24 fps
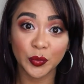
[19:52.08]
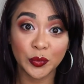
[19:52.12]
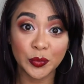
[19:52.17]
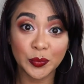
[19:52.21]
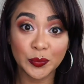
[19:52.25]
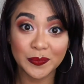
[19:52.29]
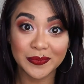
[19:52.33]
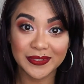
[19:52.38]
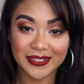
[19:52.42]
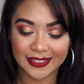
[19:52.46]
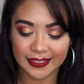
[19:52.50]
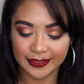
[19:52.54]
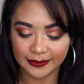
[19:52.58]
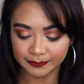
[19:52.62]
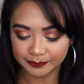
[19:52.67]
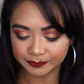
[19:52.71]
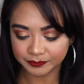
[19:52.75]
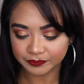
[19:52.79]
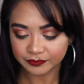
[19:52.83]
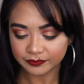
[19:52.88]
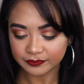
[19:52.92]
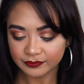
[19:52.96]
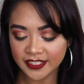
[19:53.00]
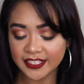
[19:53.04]
So
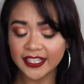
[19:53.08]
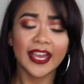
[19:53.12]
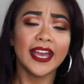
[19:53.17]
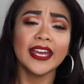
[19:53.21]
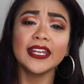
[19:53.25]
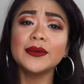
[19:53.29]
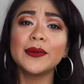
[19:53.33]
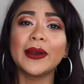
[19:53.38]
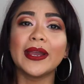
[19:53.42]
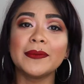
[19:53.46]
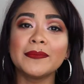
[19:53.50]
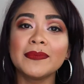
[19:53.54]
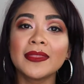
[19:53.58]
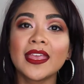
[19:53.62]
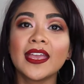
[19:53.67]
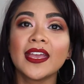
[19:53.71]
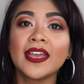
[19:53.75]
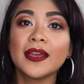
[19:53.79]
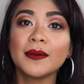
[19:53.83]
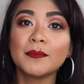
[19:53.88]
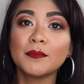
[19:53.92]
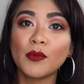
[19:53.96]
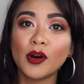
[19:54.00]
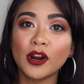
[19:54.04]
yeah, anyway,
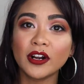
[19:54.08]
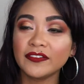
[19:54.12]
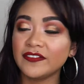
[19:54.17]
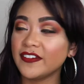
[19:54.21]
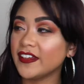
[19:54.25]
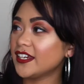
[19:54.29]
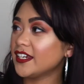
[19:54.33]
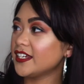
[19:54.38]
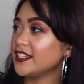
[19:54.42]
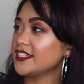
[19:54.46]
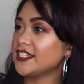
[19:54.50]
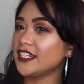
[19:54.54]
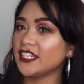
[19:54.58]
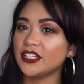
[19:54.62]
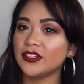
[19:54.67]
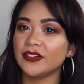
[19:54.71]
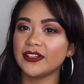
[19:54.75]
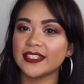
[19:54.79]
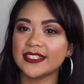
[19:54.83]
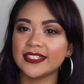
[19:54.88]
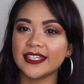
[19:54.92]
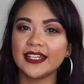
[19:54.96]
Morphe continuing